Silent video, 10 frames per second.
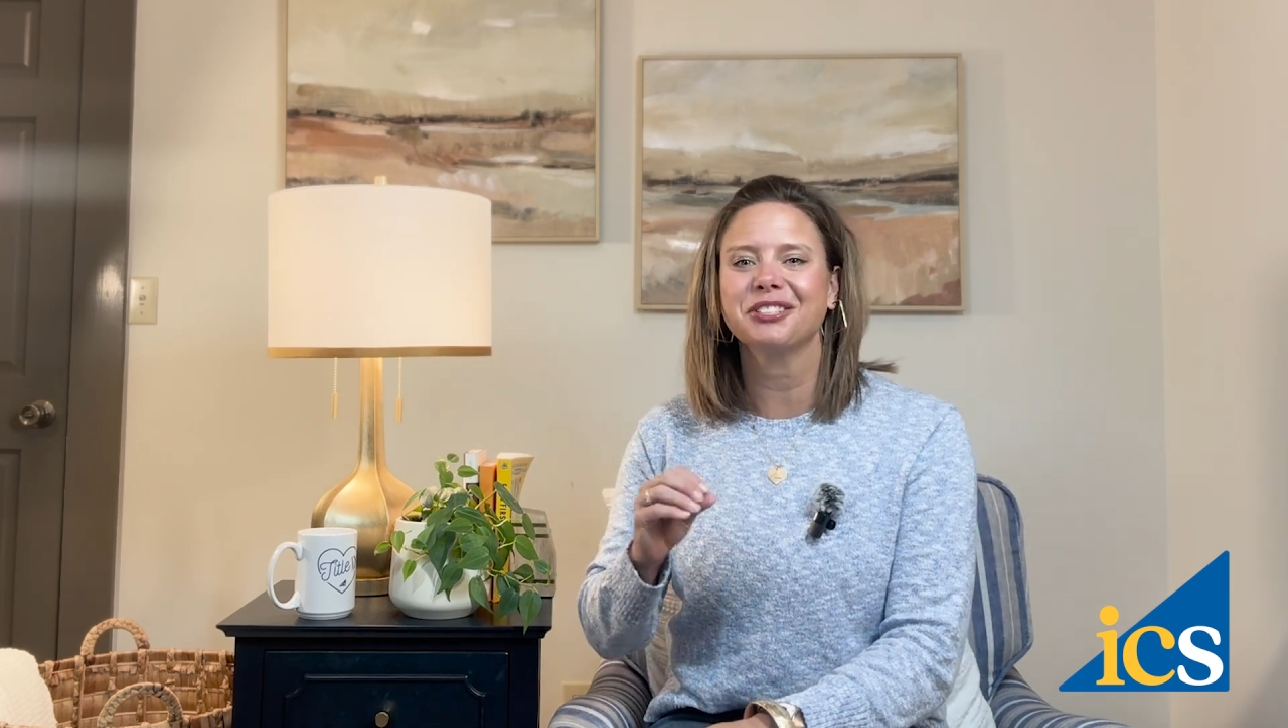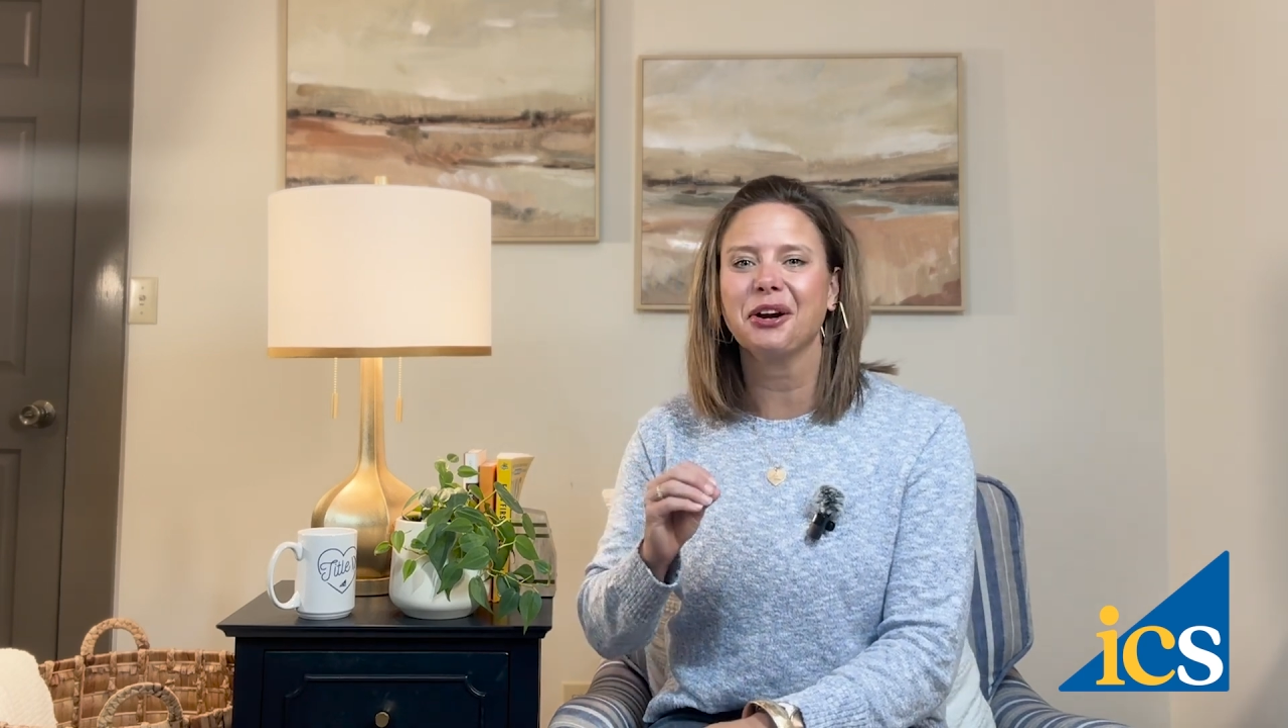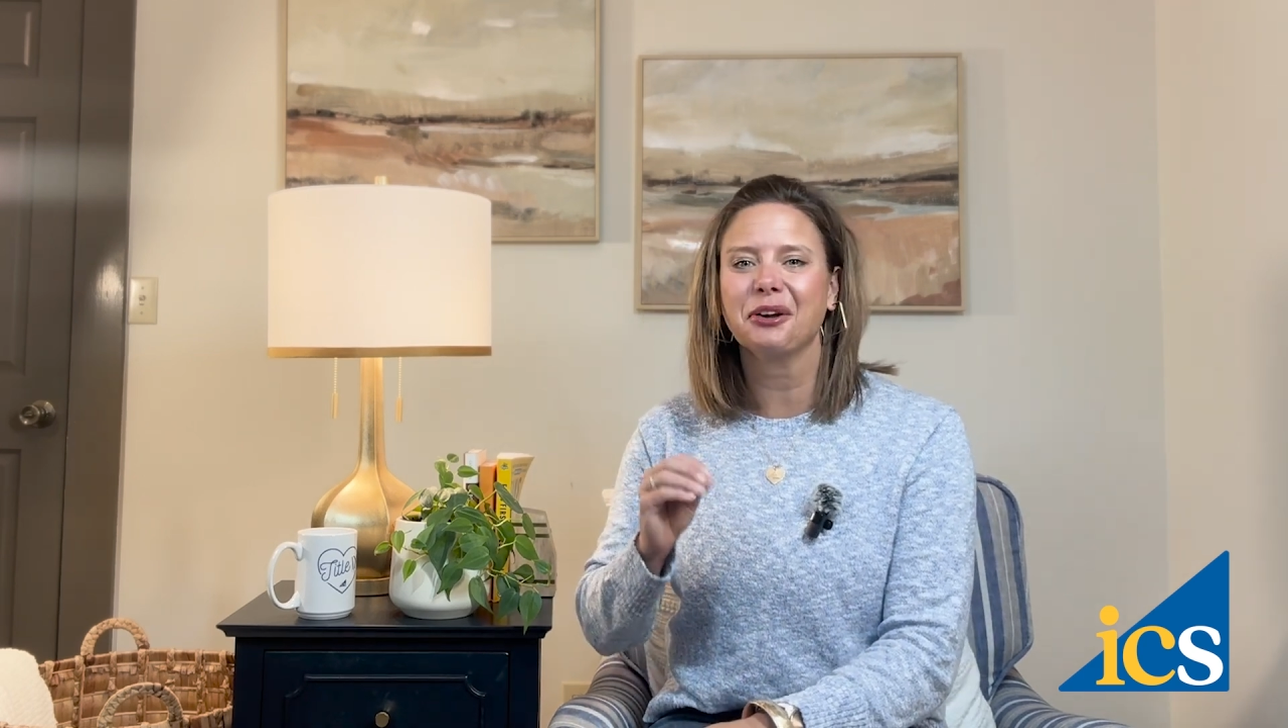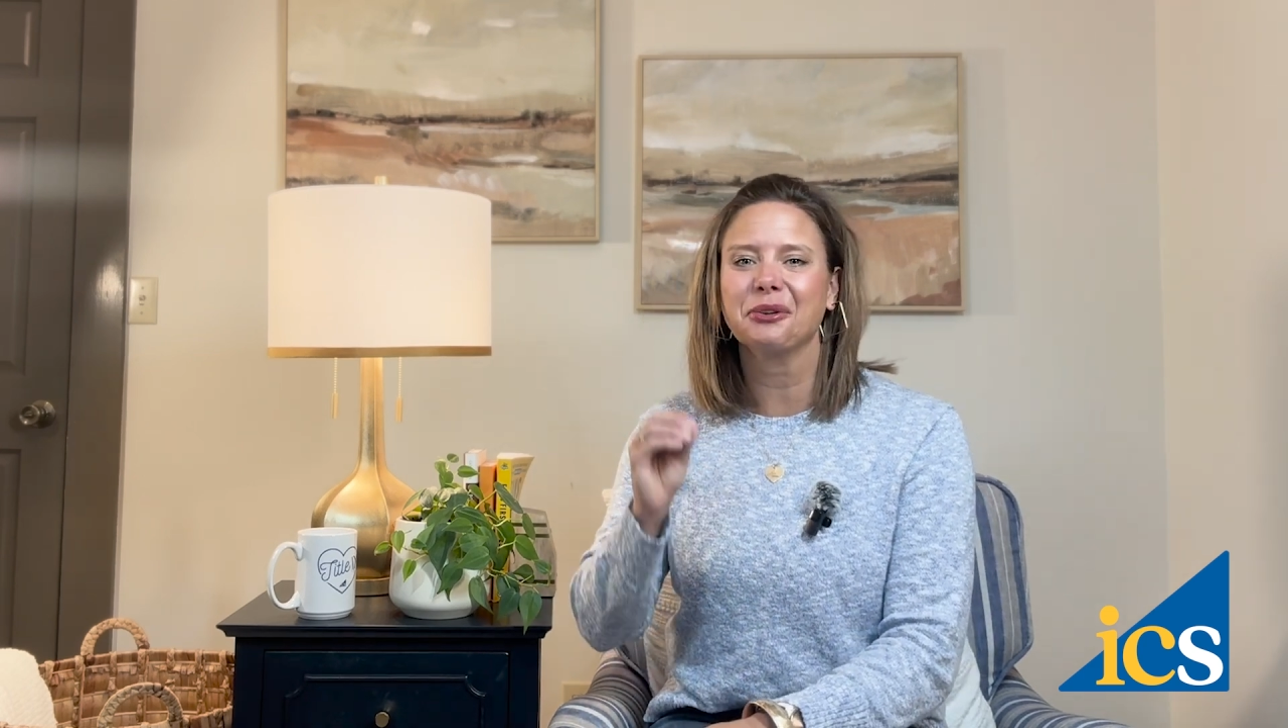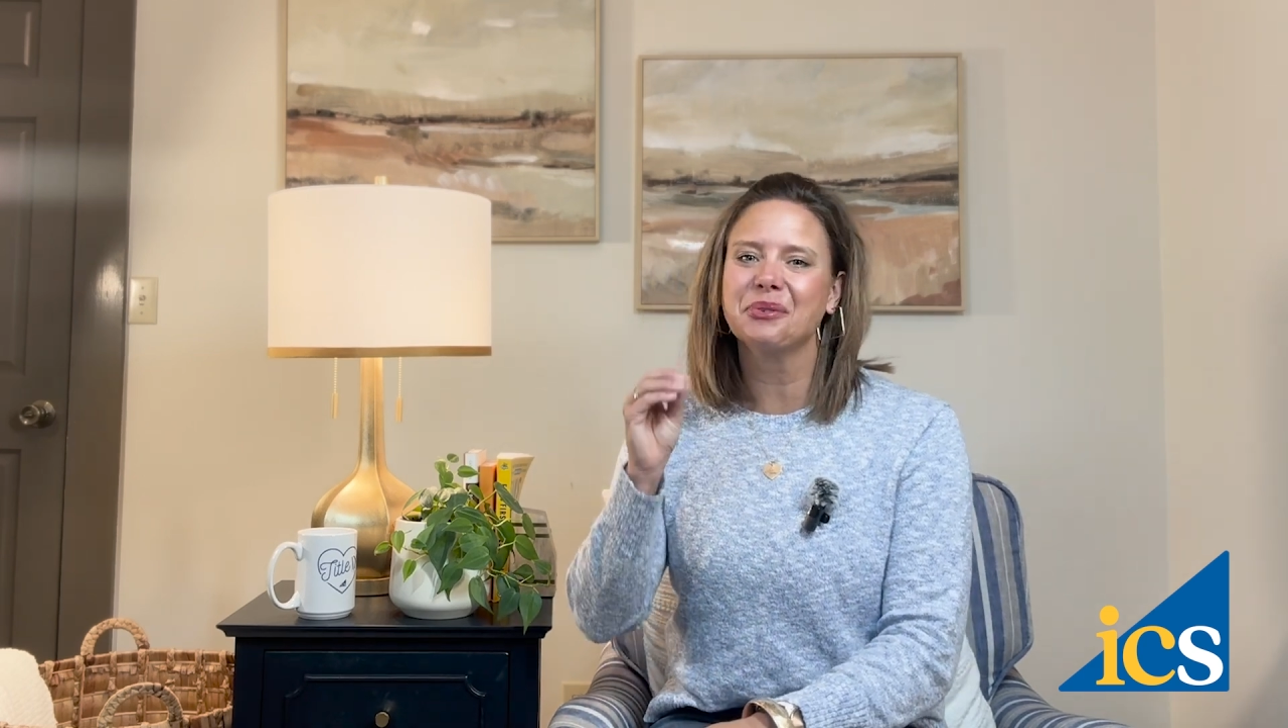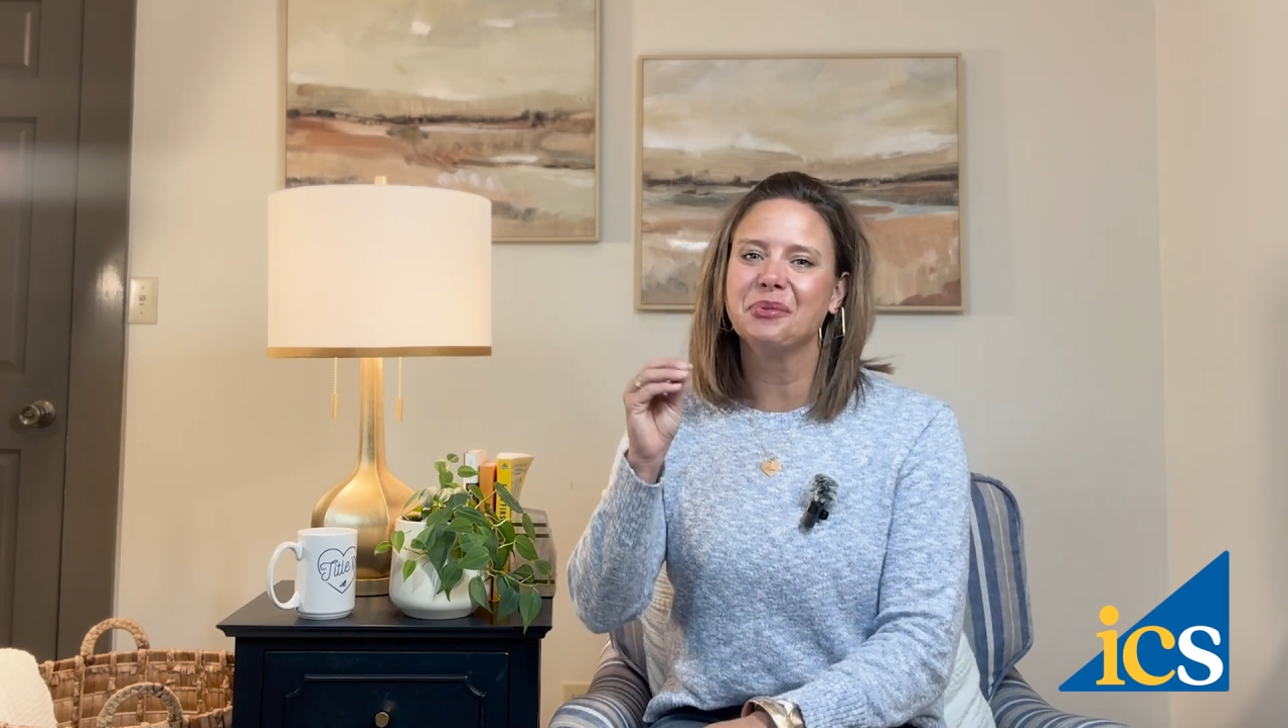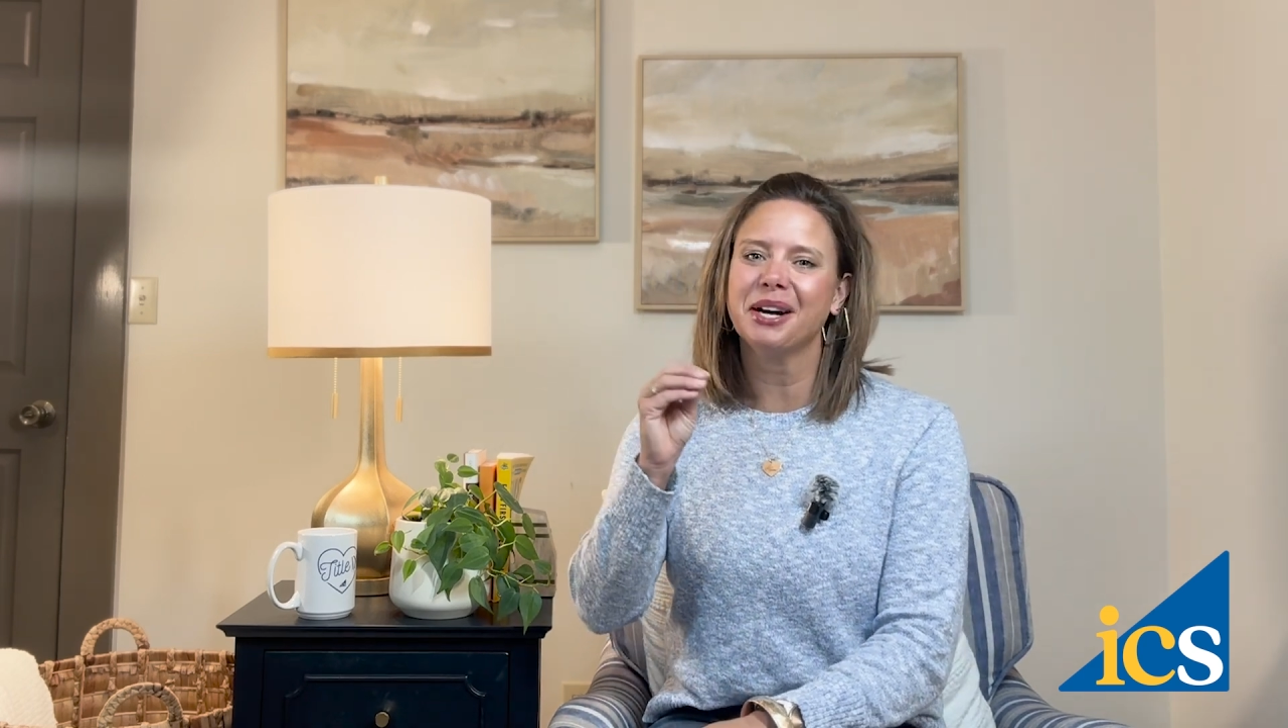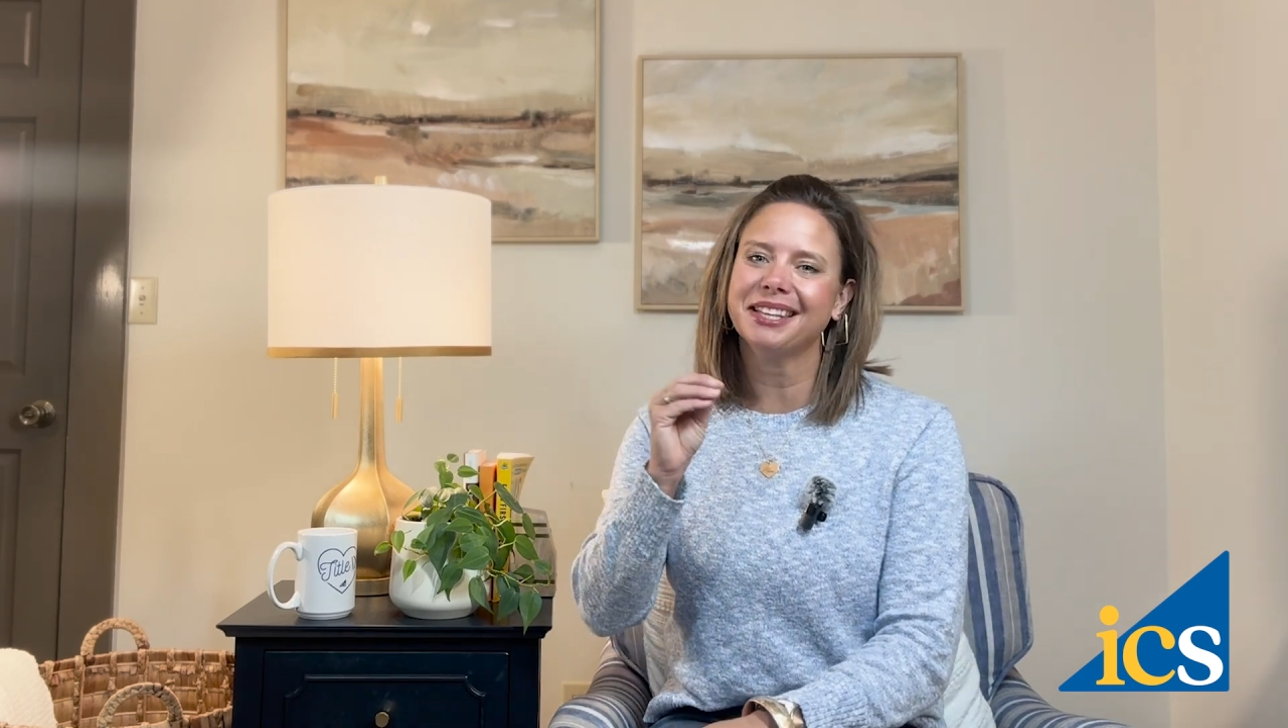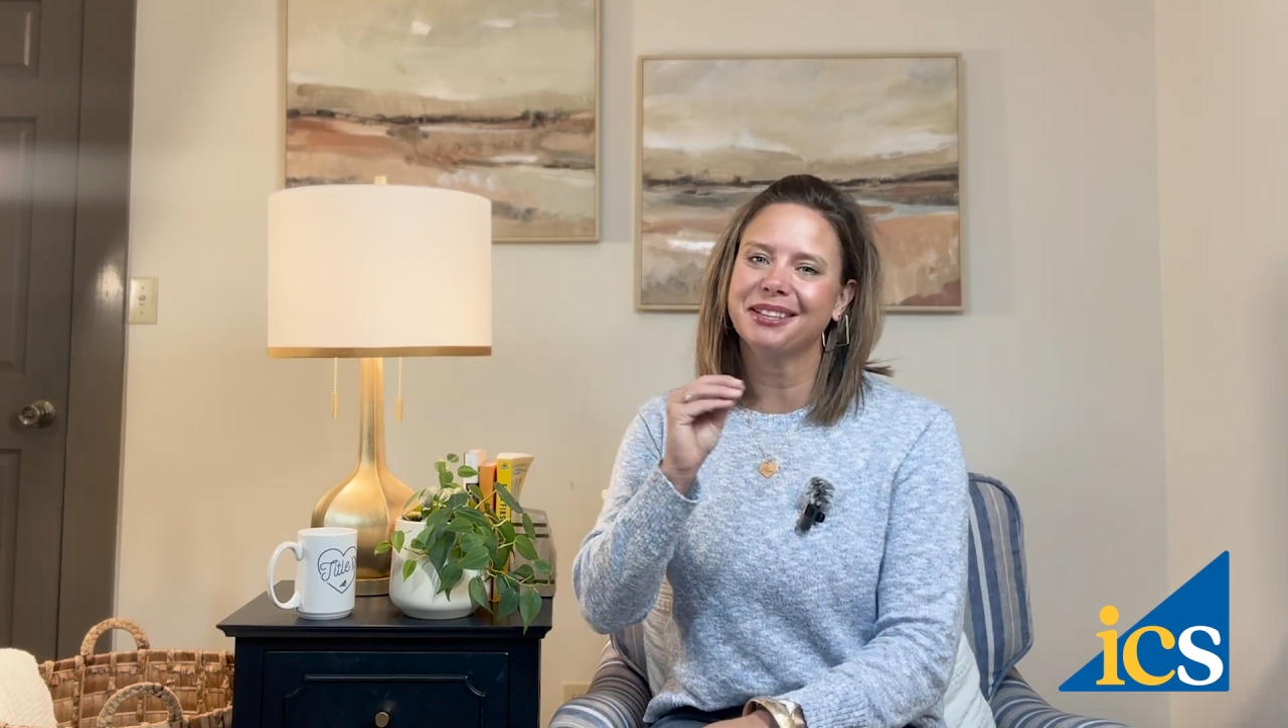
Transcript: talk through what